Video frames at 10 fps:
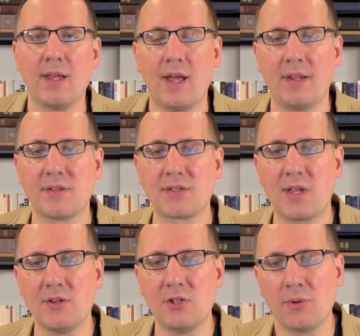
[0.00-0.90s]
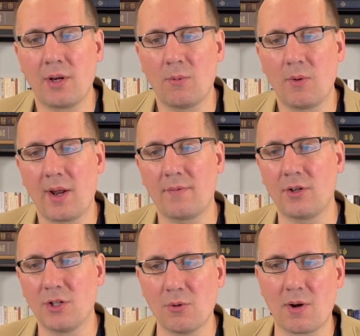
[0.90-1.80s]
and instead doing whatever
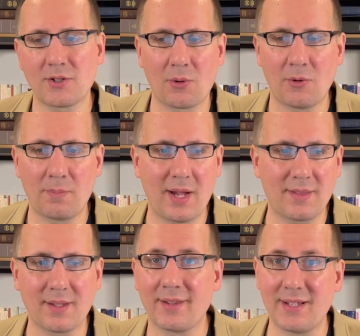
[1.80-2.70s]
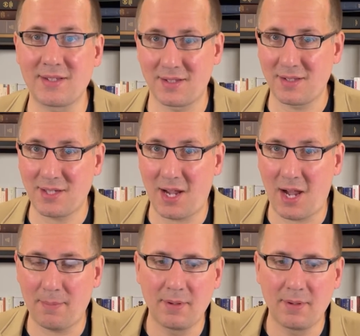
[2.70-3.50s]
you are told by the elites at the top.